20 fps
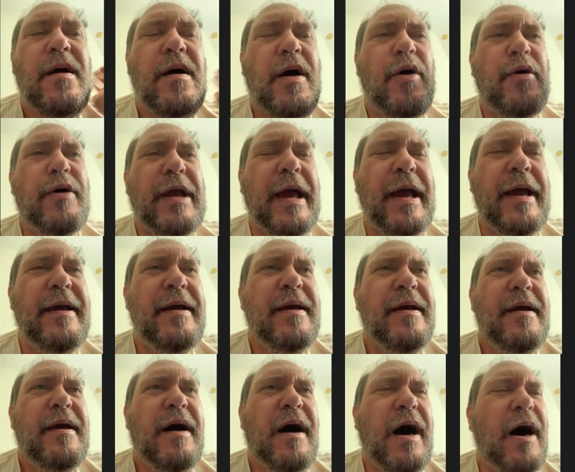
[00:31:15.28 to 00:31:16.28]
Okay.
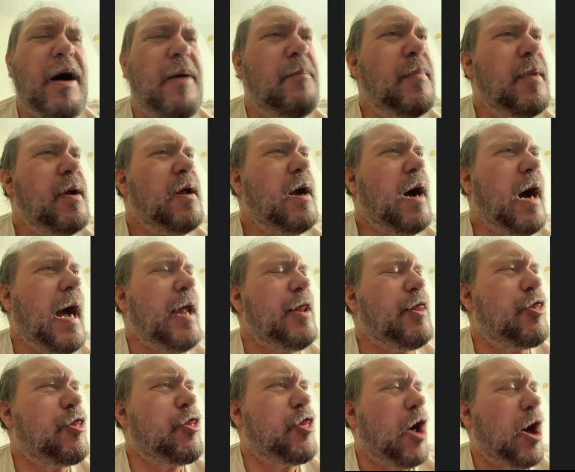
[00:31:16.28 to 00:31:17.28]
Um, I
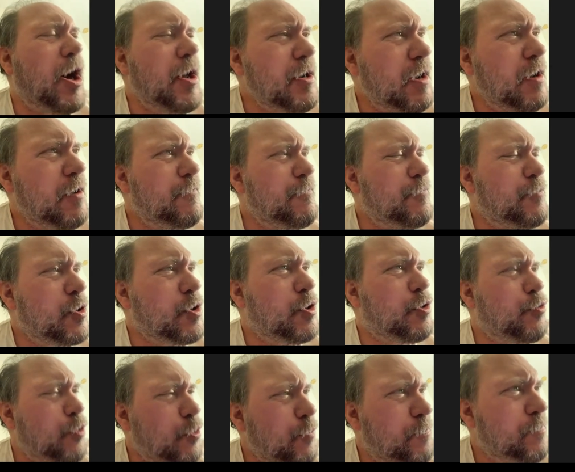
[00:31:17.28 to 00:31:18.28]
thought of the
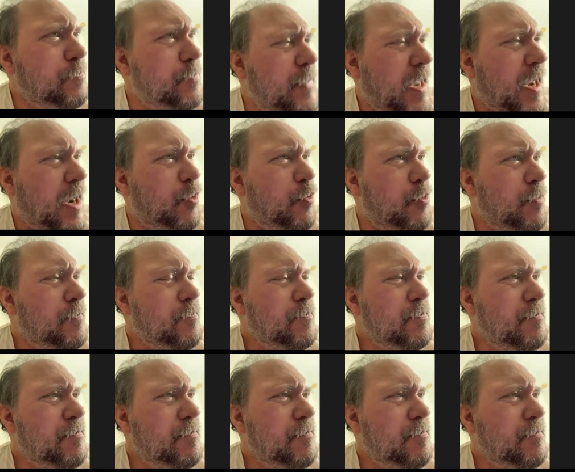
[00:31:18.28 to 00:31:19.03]
group now.